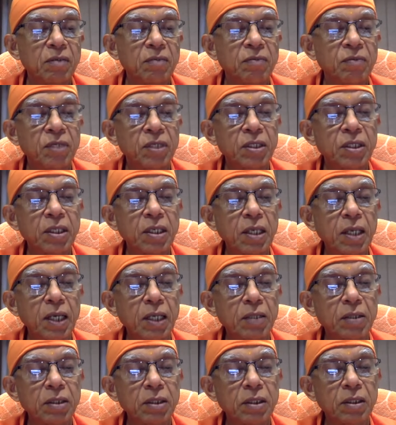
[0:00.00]

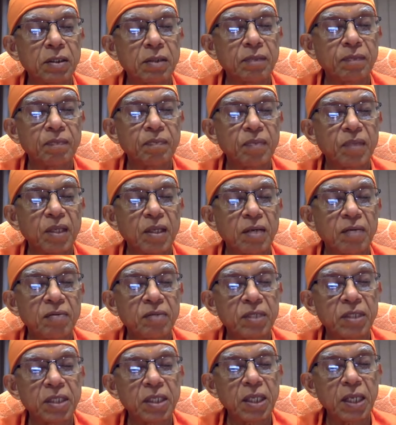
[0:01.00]
Vishayasha,
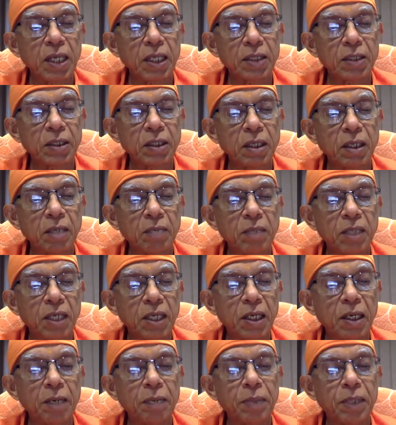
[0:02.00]
Vishayasha
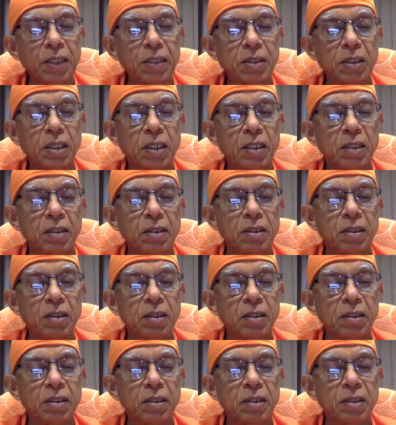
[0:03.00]
Mahapasha.